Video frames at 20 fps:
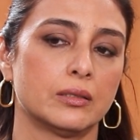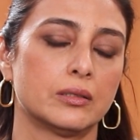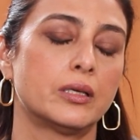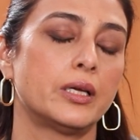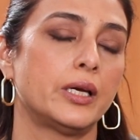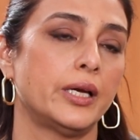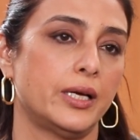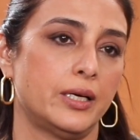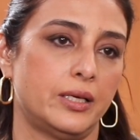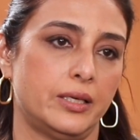
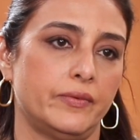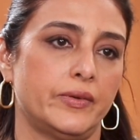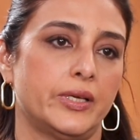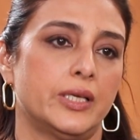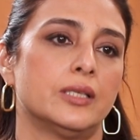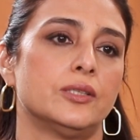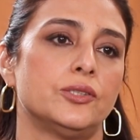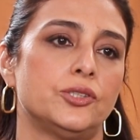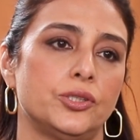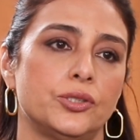creative
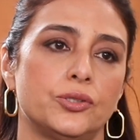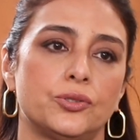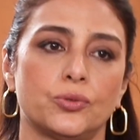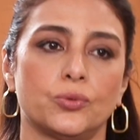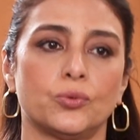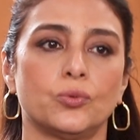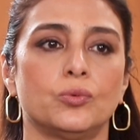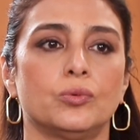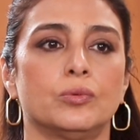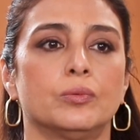energy
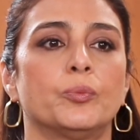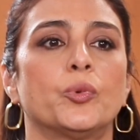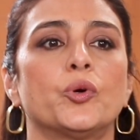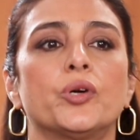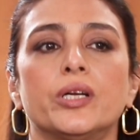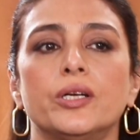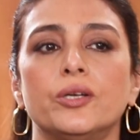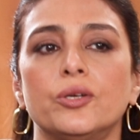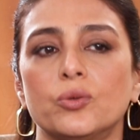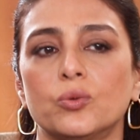to put
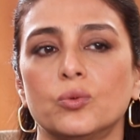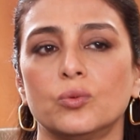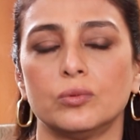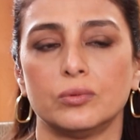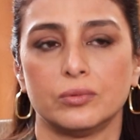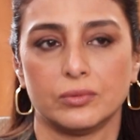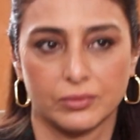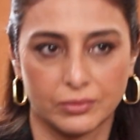into